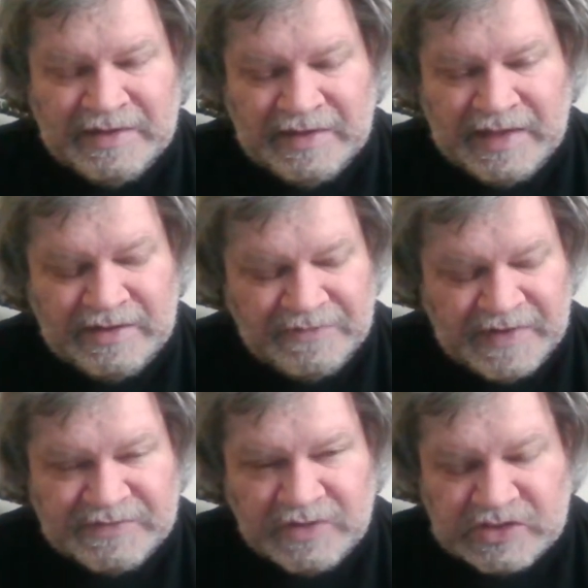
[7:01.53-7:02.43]
the end of
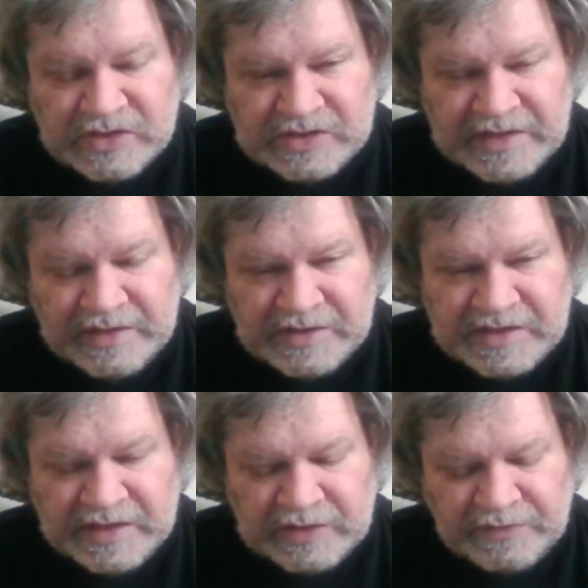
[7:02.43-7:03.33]
his version of
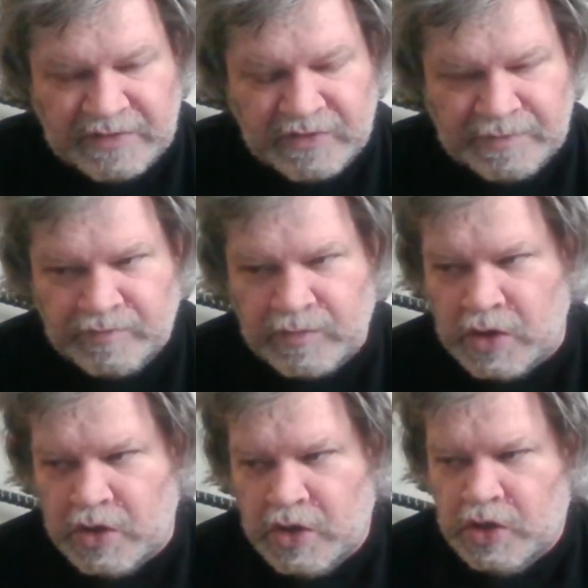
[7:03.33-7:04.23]
Sin, Forever?
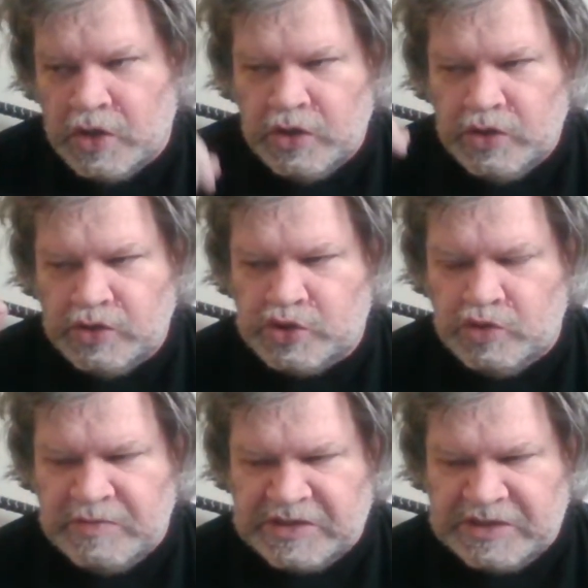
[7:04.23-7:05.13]

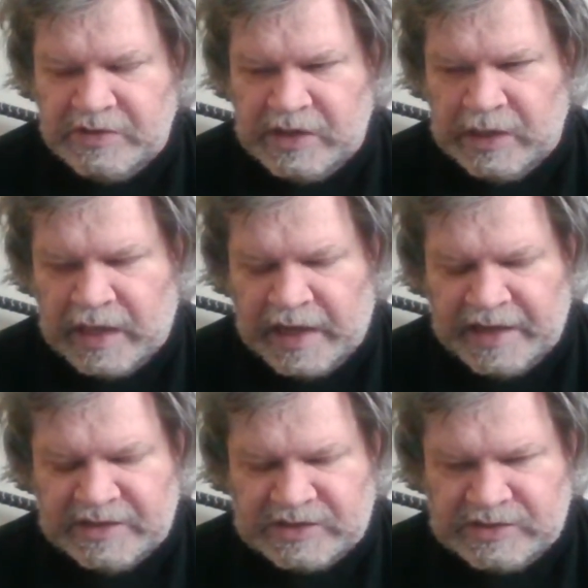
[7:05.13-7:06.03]
To
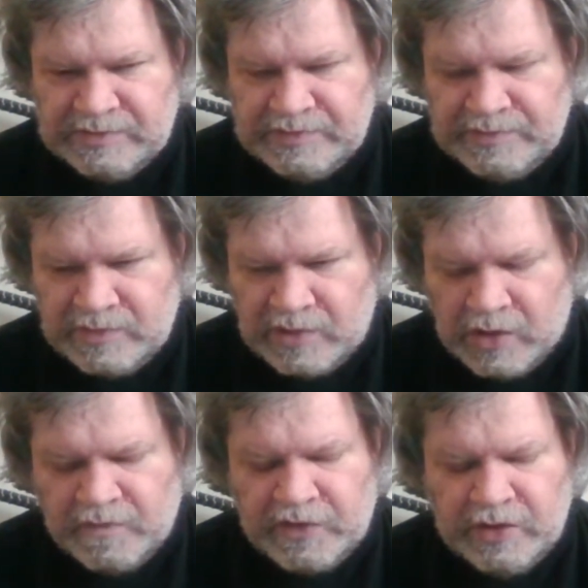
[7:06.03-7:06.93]
materialize
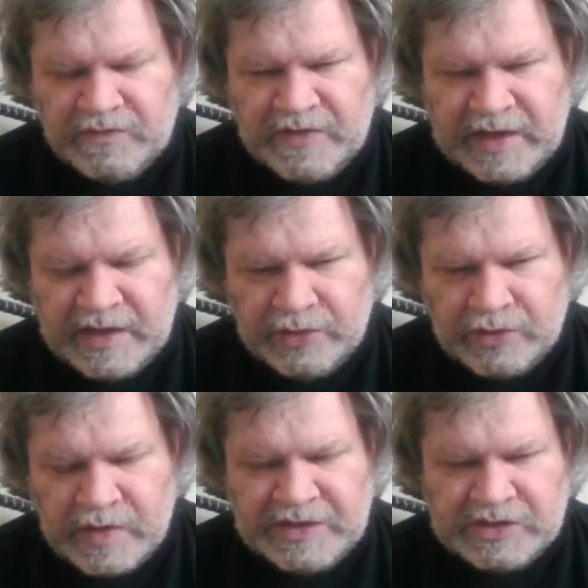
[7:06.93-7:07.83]
over and over again
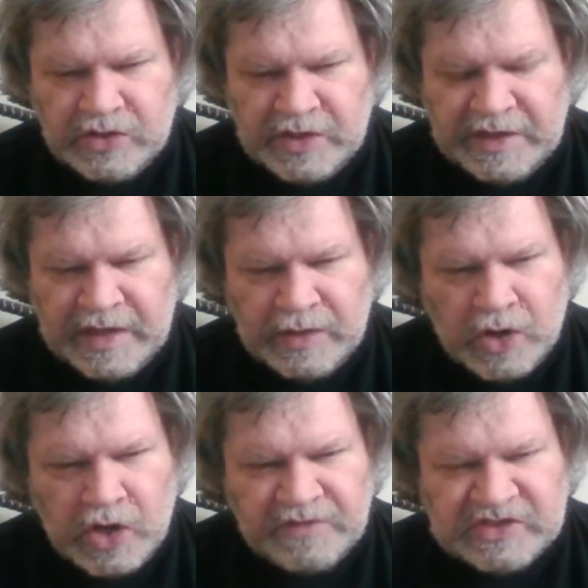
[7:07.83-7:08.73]
throughout eternity in the
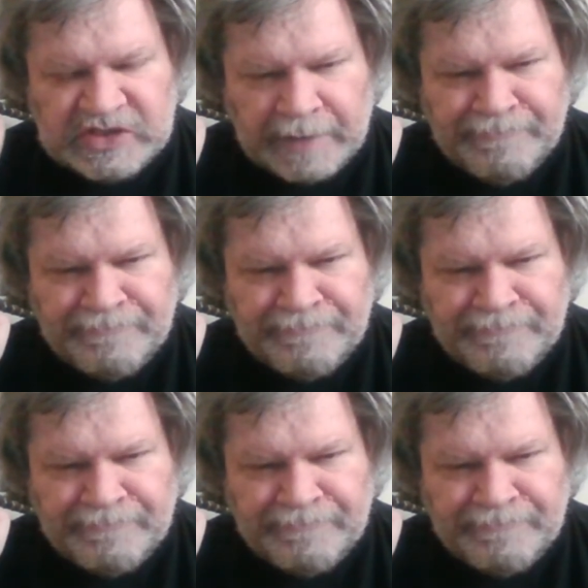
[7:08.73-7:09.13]
heart of a sun.